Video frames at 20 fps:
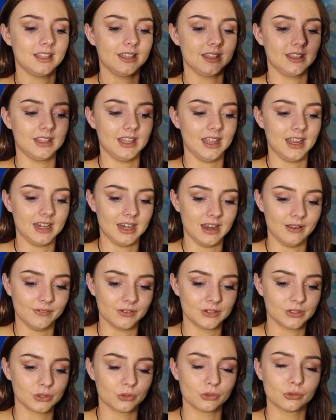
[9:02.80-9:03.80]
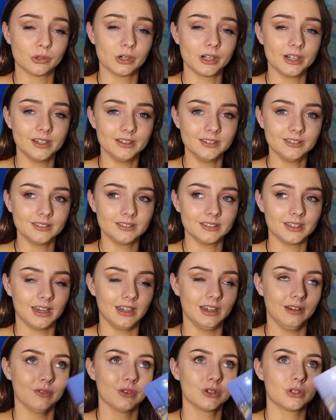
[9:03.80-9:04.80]
they never saw it. They
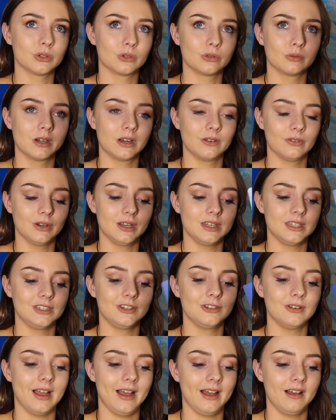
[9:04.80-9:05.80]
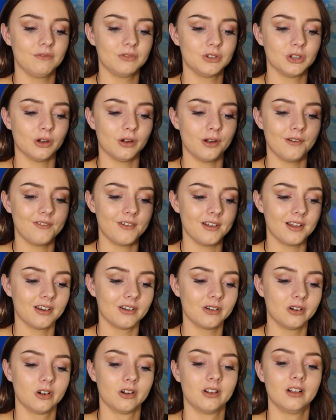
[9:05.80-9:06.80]
never saw whatever it is you have to
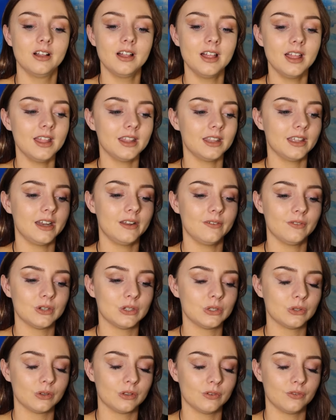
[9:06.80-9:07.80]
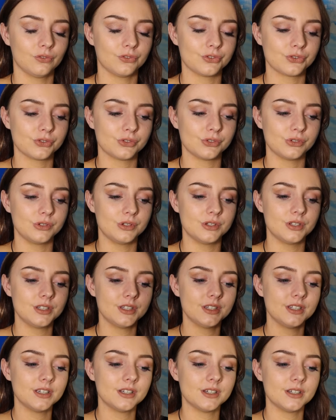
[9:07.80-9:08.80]
offer, or they never saw the full
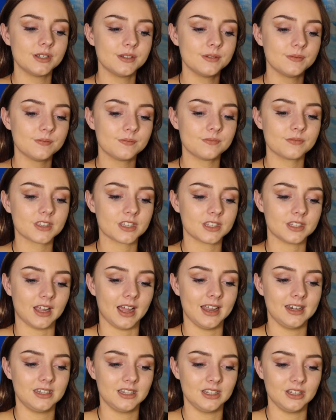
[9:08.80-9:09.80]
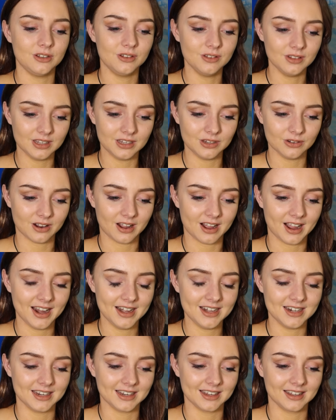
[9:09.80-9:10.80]
side to you that you're
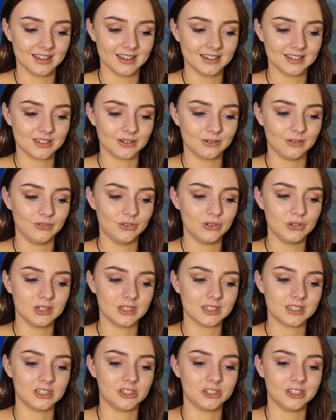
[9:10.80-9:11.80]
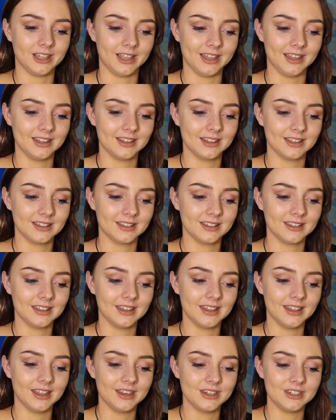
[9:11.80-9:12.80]
hiding. So if you just, like,
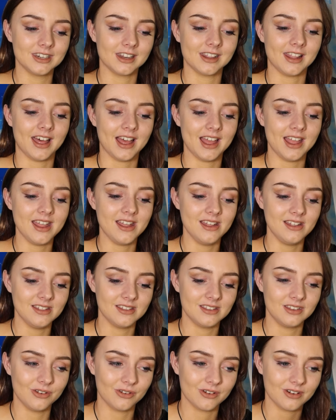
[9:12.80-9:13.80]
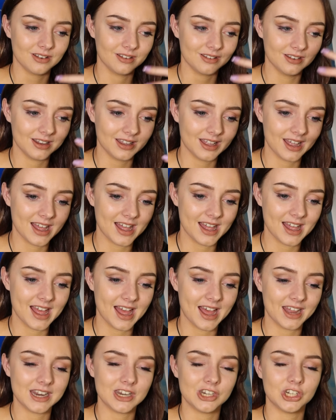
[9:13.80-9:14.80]
in July, you're
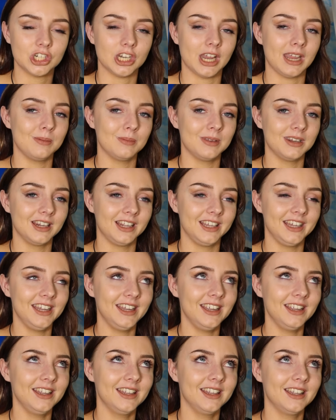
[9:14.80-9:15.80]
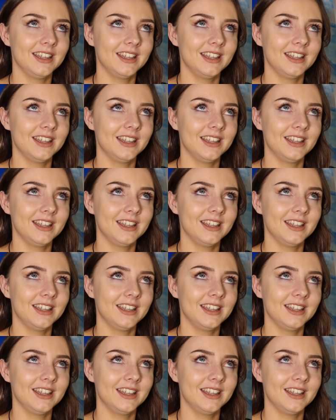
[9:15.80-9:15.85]
unashamedly,